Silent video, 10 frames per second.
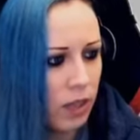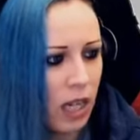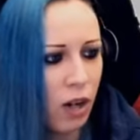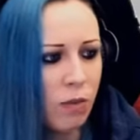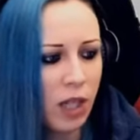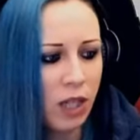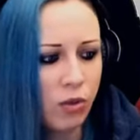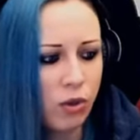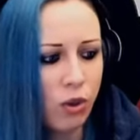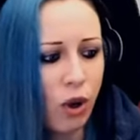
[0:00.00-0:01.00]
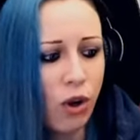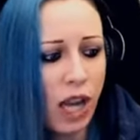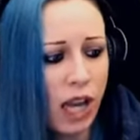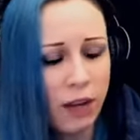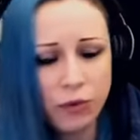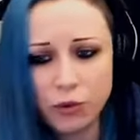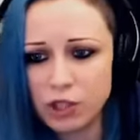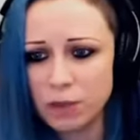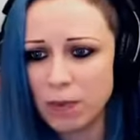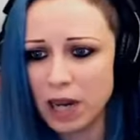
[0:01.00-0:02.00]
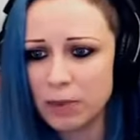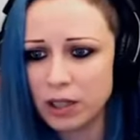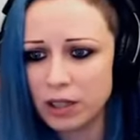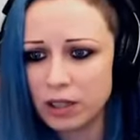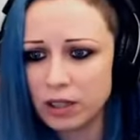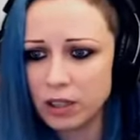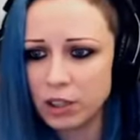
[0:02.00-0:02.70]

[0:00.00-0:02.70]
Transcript: Yeah, Onkar, you don't have to spam it.